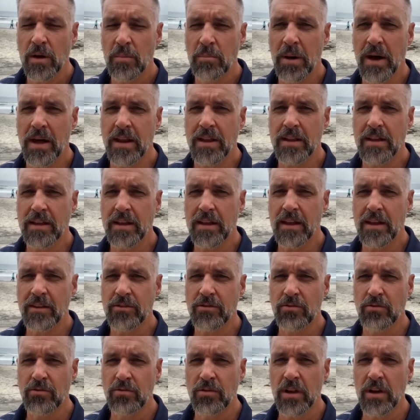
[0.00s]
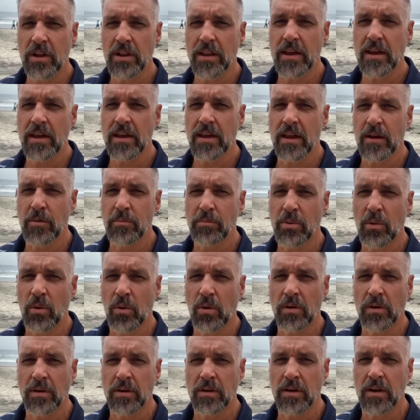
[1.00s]
But it's really
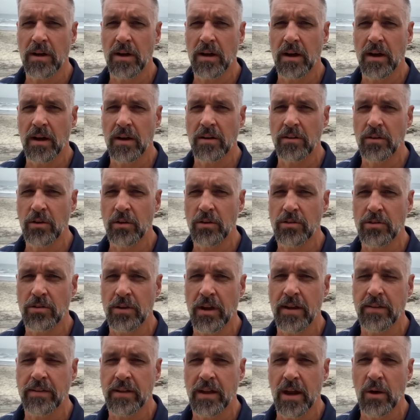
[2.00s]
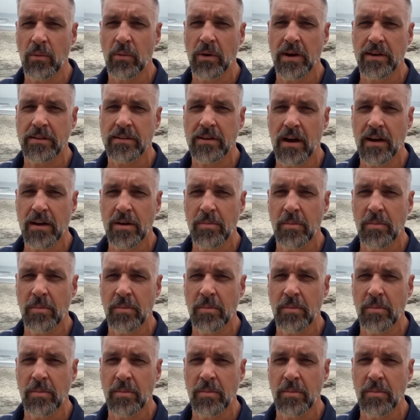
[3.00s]
important uh, nutrient that I want to talk